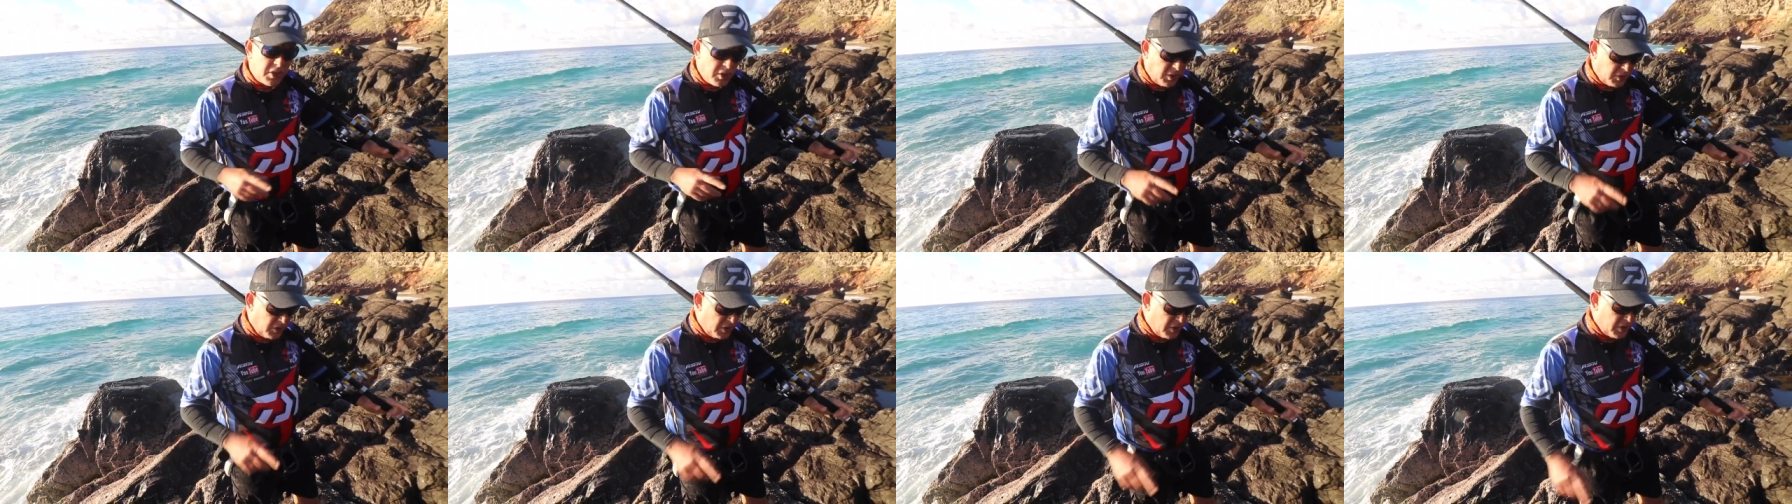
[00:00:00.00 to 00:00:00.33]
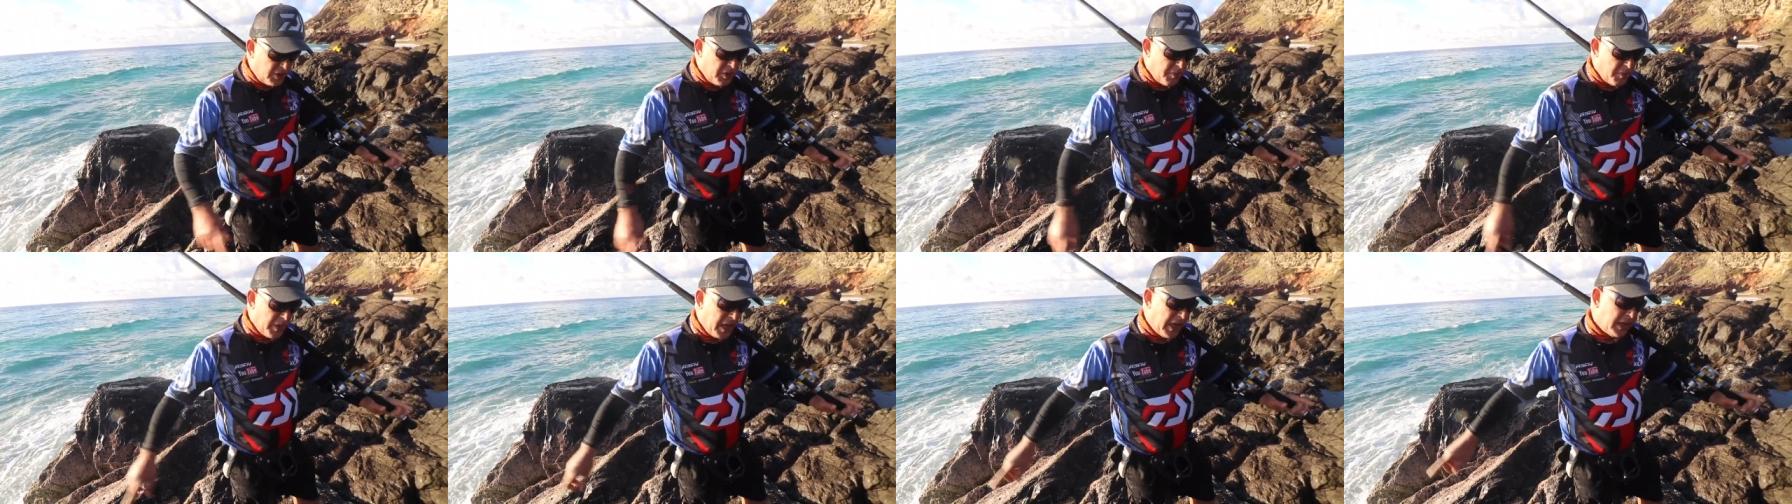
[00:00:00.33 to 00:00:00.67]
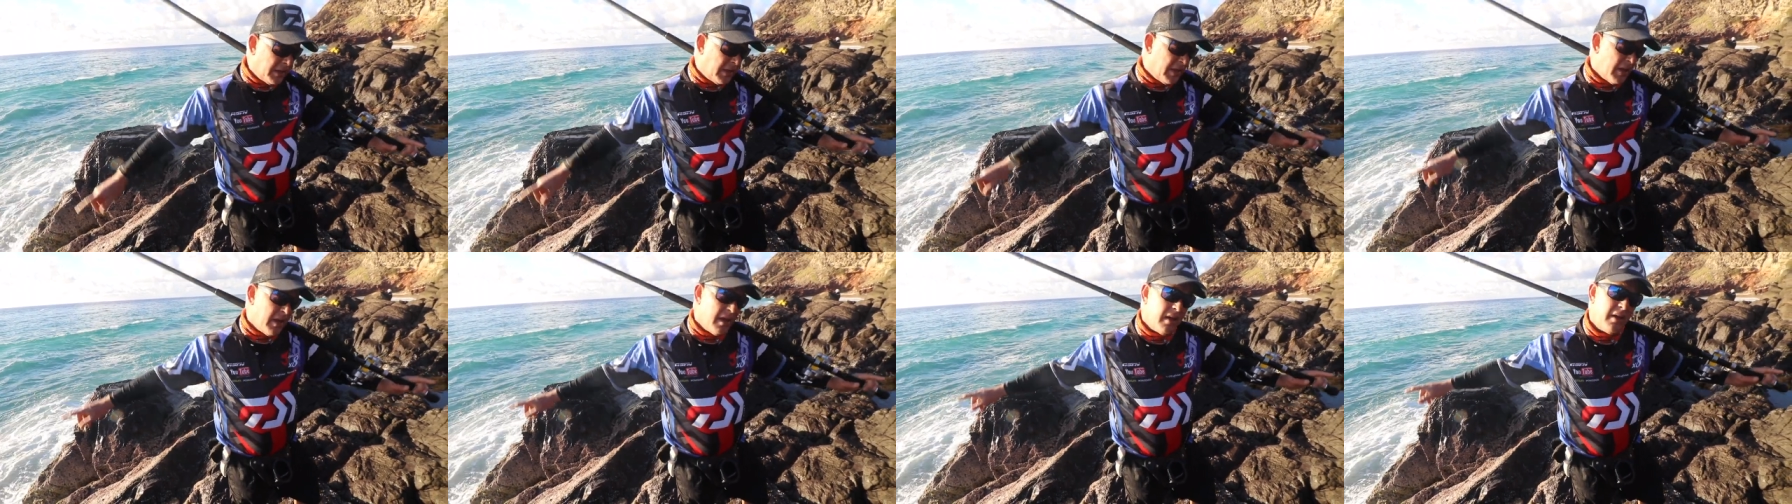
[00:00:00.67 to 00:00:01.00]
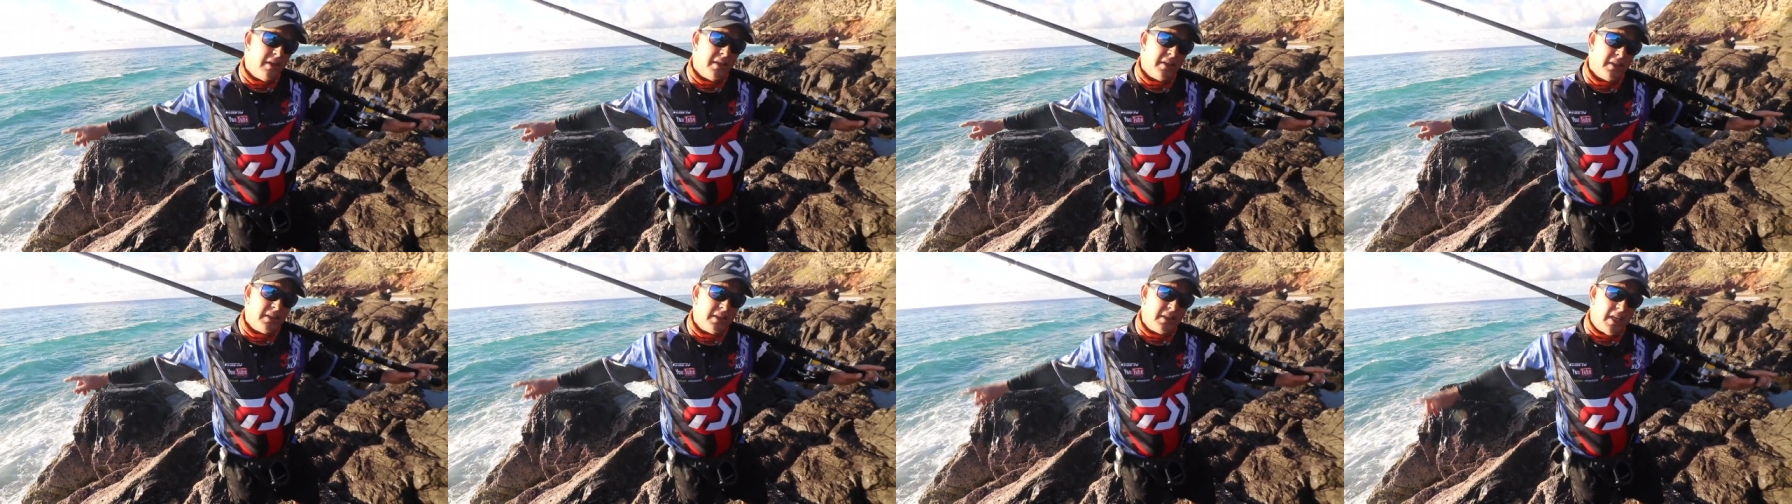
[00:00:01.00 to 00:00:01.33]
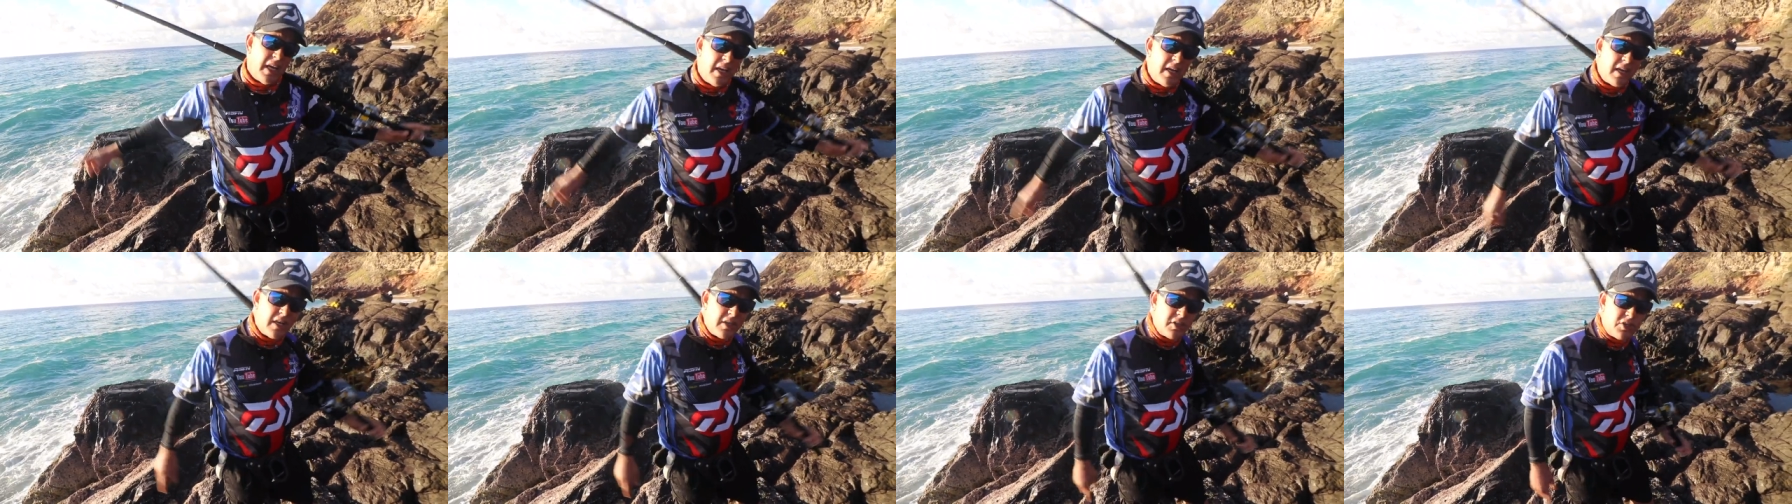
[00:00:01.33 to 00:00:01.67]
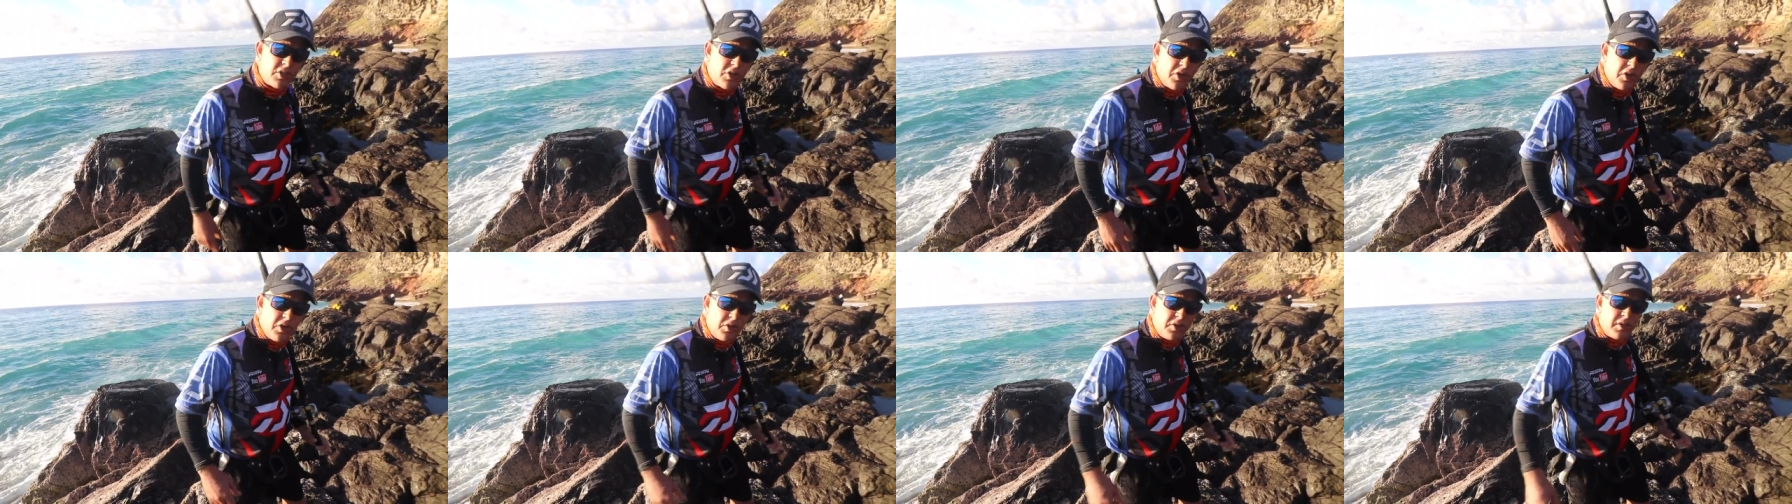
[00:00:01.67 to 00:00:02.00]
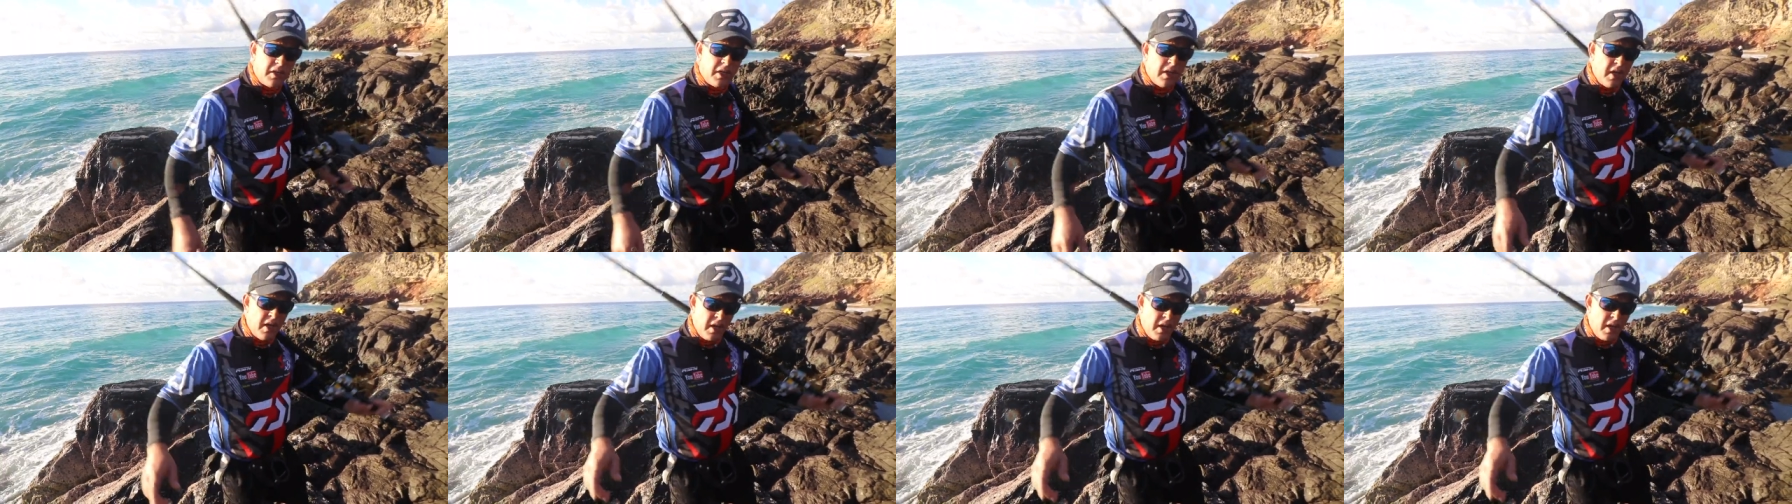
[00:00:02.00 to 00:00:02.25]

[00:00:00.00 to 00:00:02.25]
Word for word: you'll do is you make the sinker snoot